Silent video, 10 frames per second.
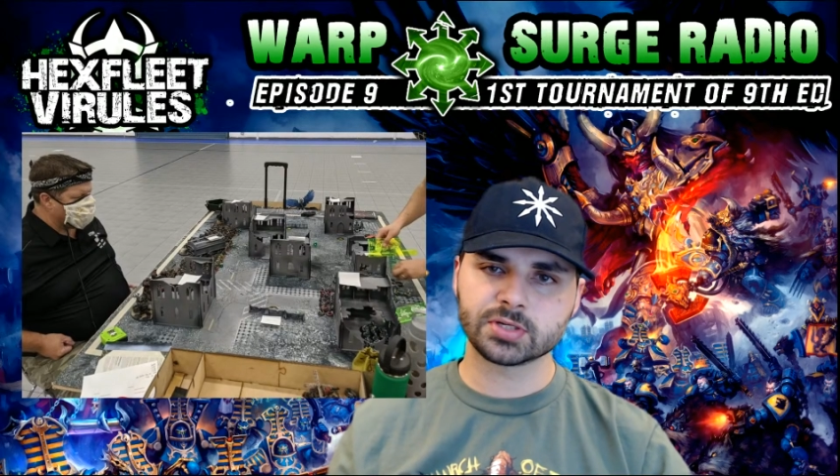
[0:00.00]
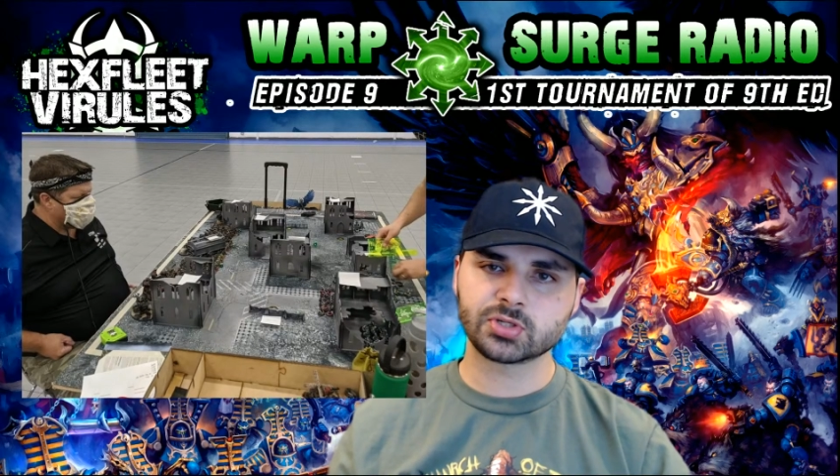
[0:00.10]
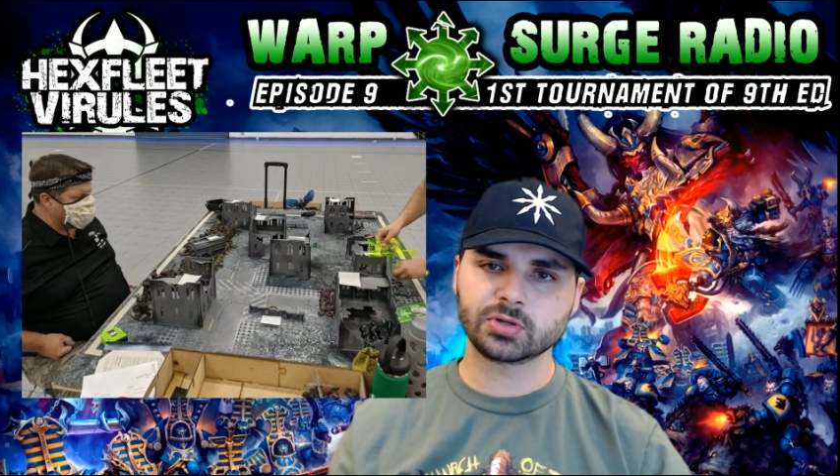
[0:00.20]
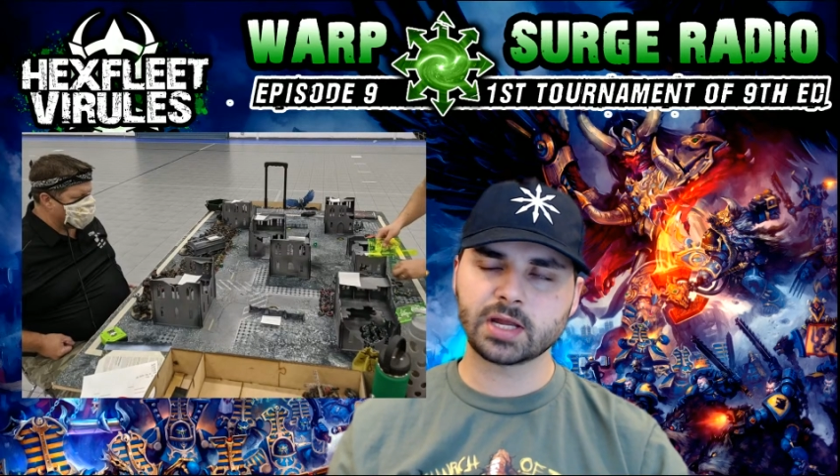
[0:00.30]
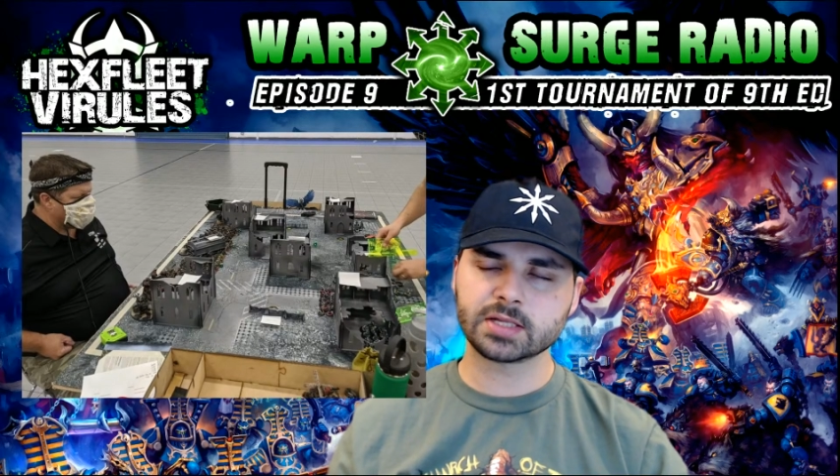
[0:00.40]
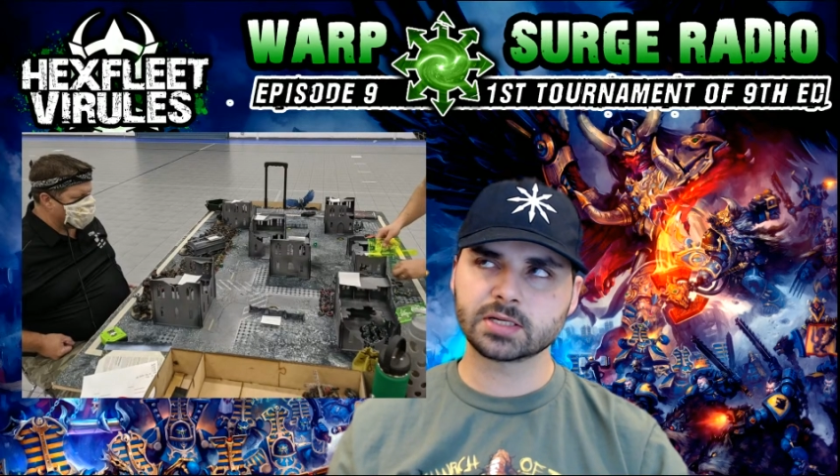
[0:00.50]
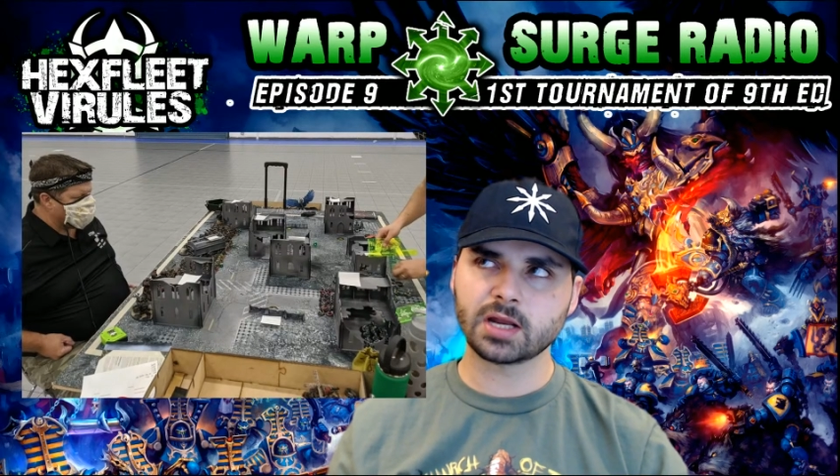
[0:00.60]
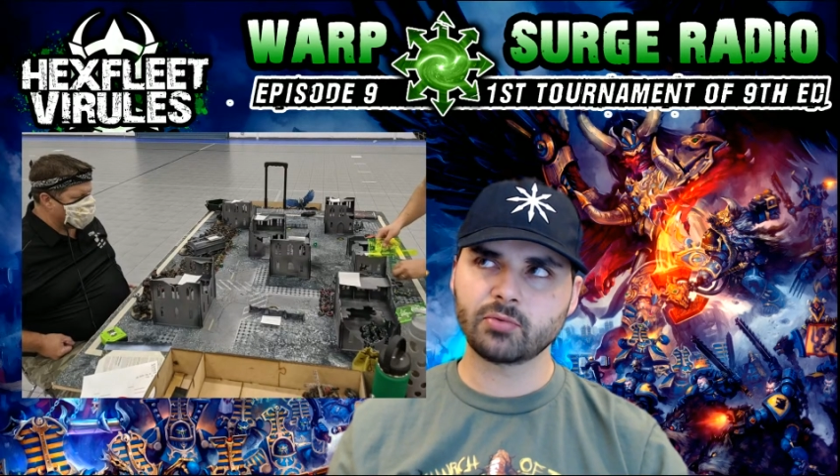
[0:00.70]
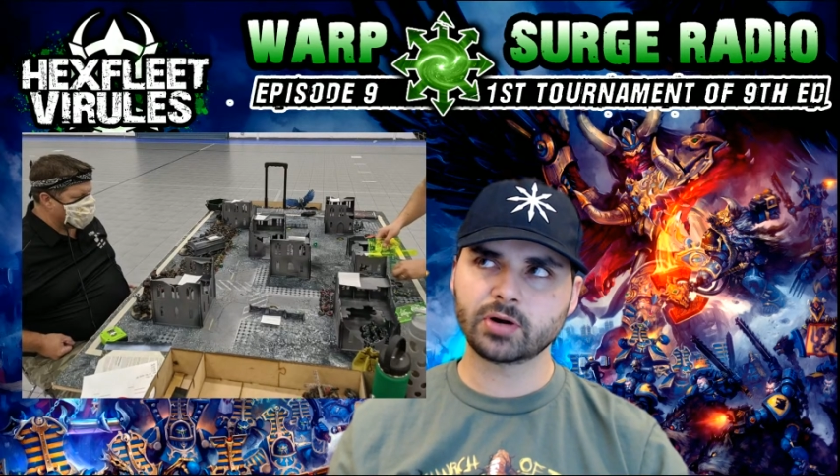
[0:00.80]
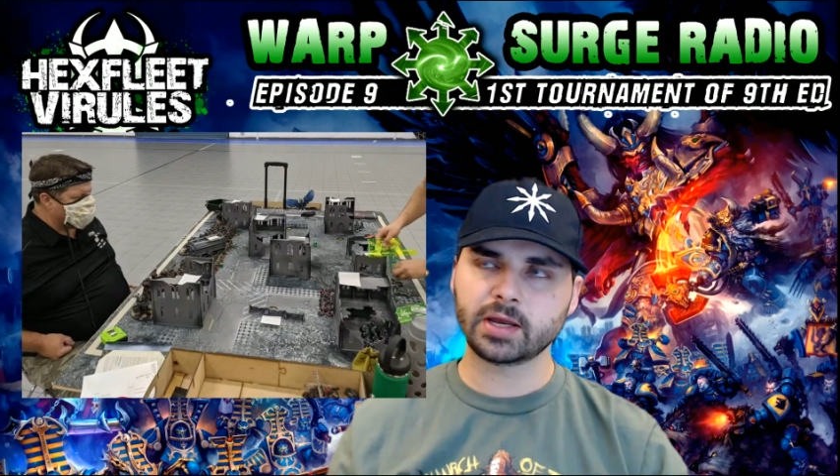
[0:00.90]
And so that's
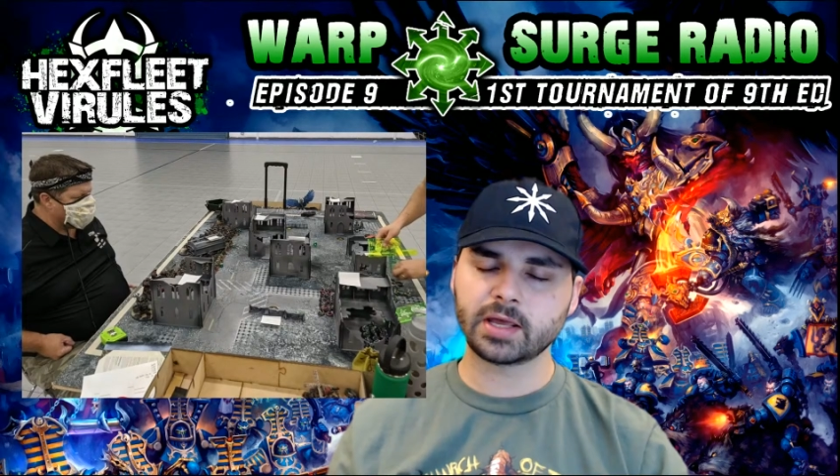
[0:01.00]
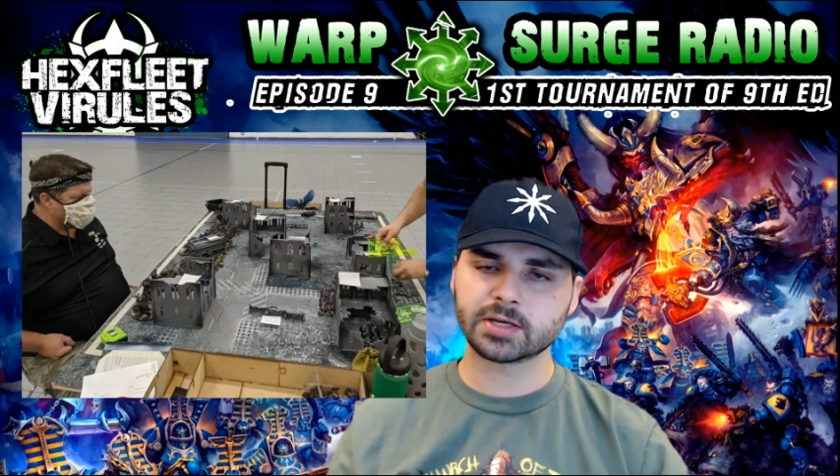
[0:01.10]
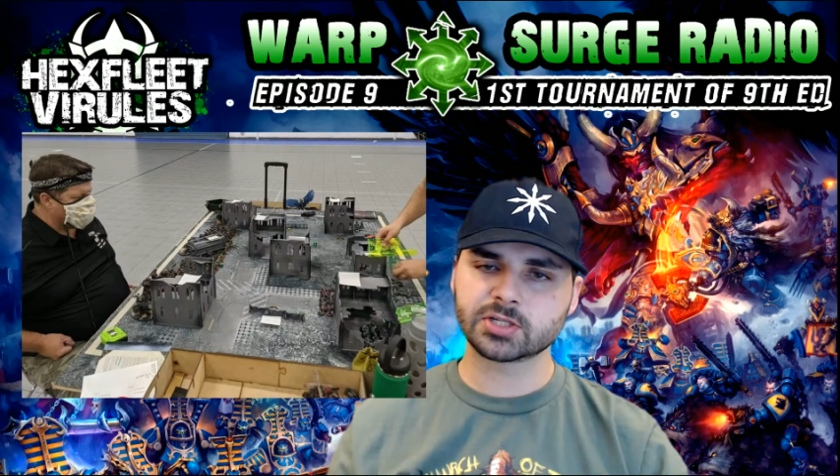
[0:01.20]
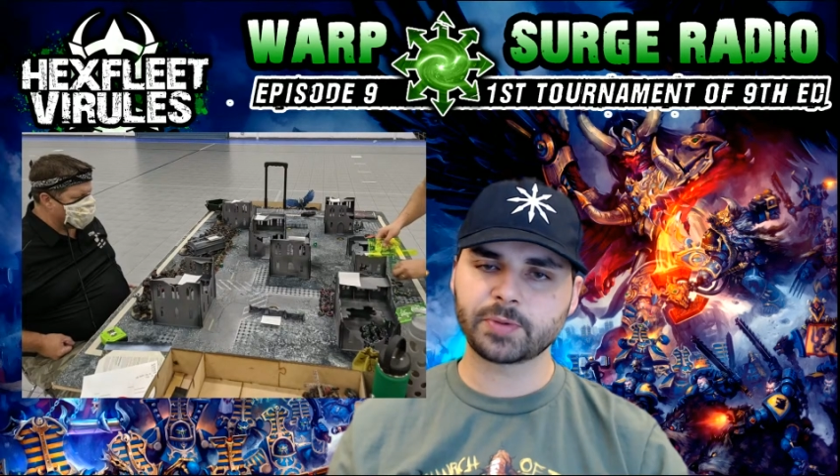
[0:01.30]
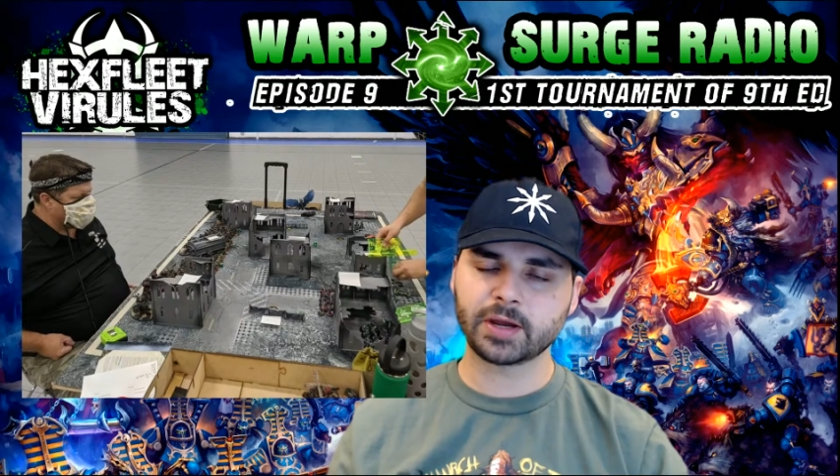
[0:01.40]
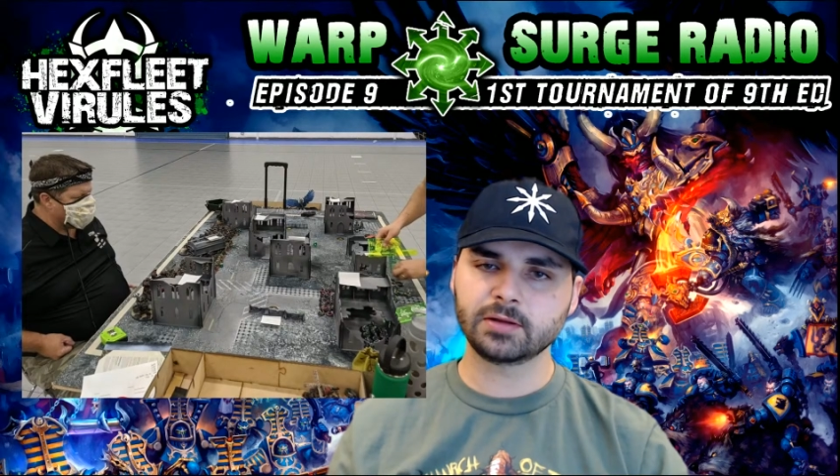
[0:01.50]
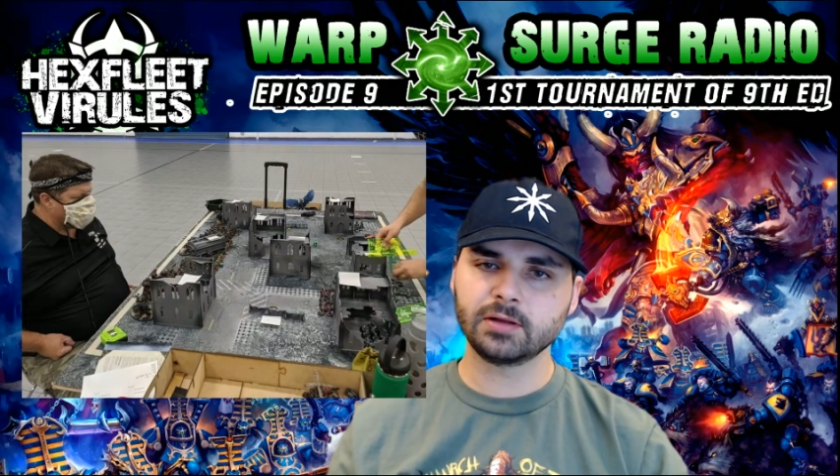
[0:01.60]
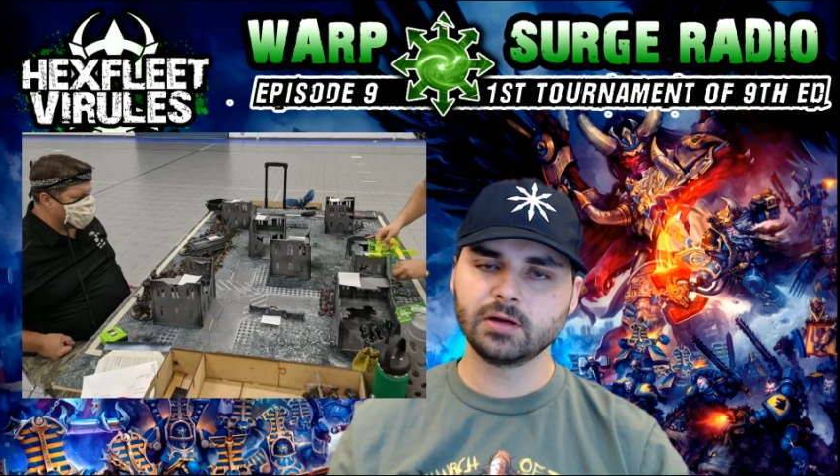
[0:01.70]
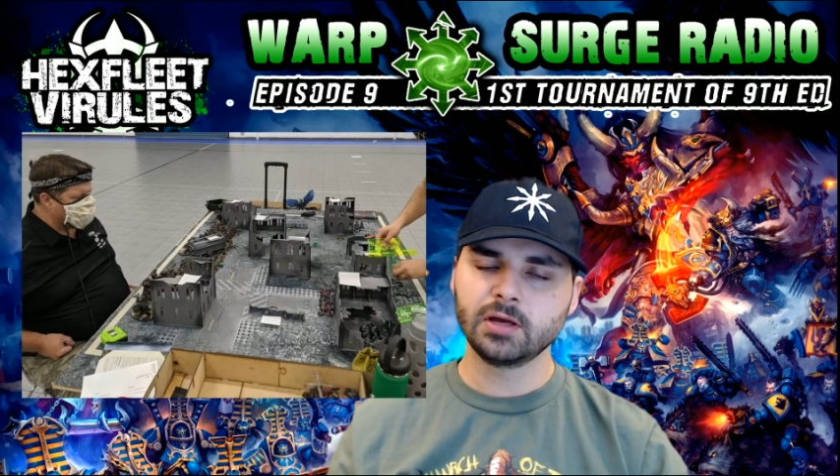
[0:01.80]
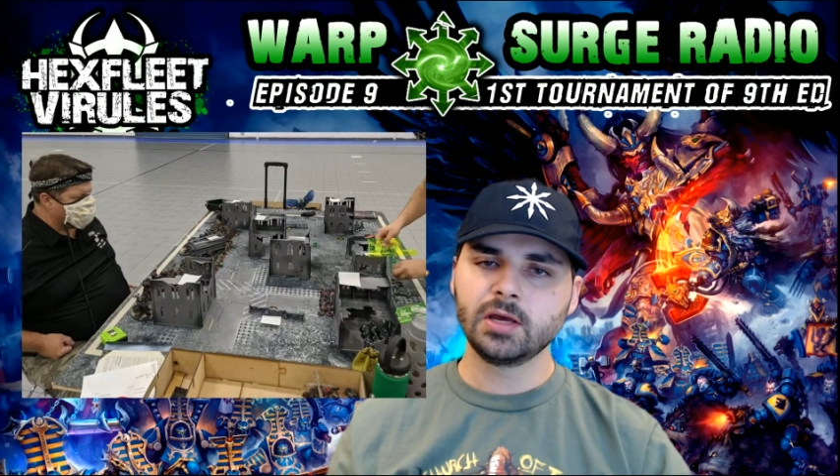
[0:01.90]
not what I had
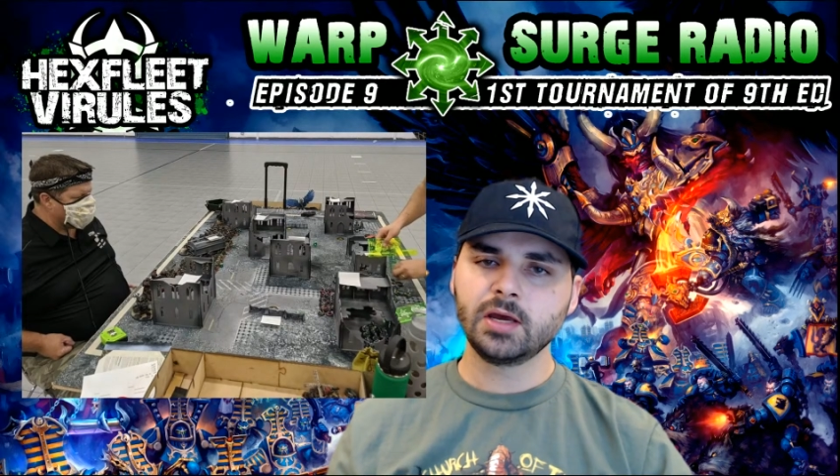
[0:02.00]
expected.